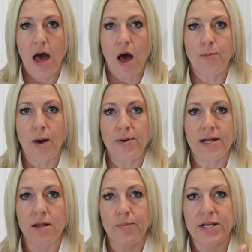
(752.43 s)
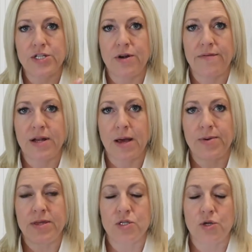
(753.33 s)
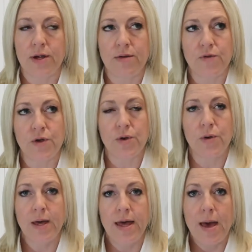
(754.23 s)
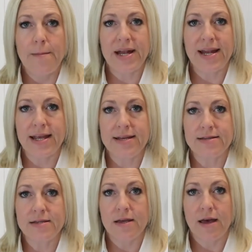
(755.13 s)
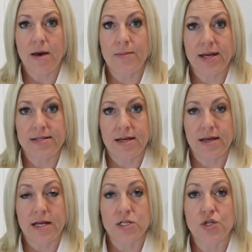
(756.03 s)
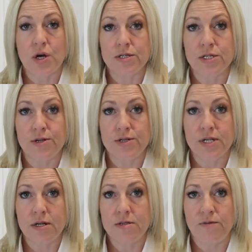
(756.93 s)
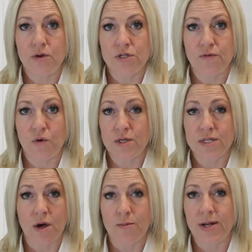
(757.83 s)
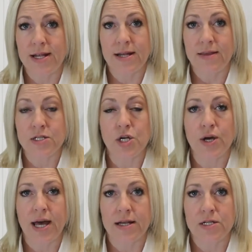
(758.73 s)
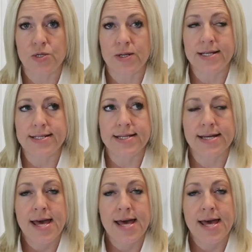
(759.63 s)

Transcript: I'll pop a little picture of it up in the screen for you, but it is amazing. It's translucent, first of all, it's completely, there's no color to it.